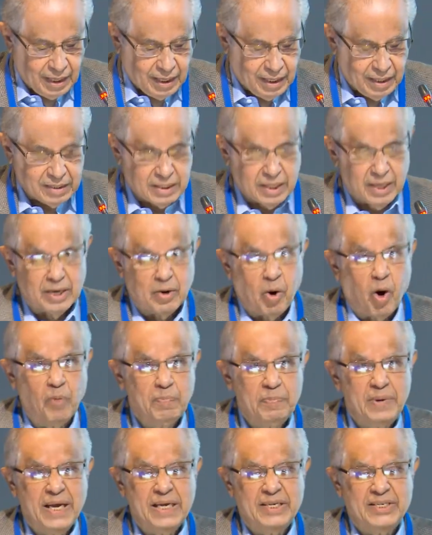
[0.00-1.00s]
The
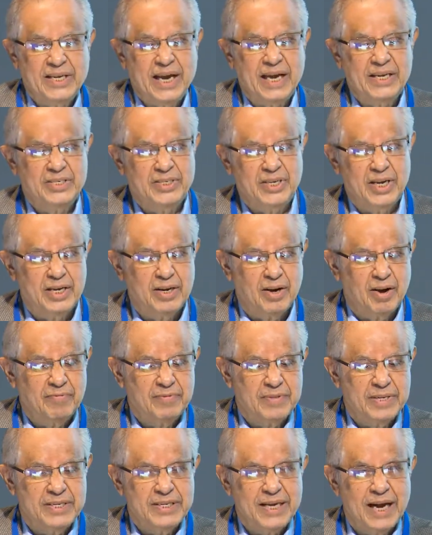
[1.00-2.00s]
opening section
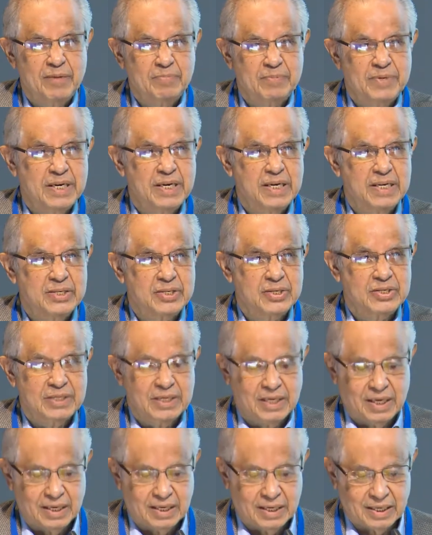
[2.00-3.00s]
of the chapter is
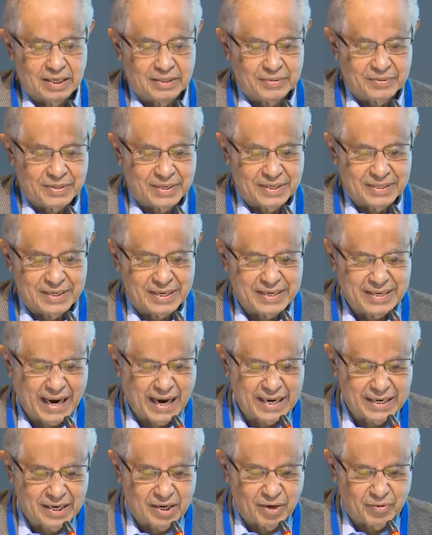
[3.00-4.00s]
uh, the, the,
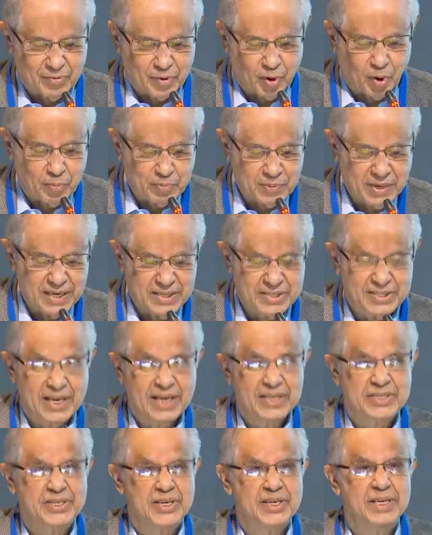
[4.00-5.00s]
title of the opening
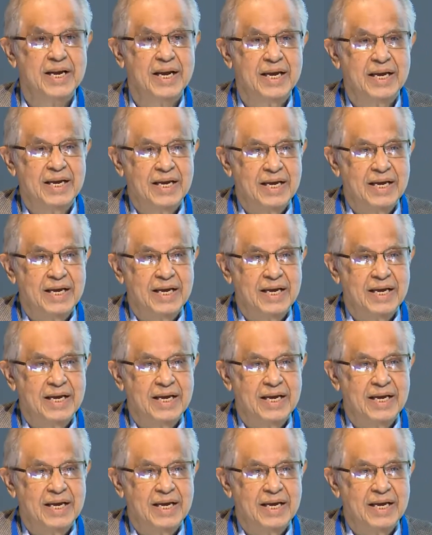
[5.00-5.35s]
section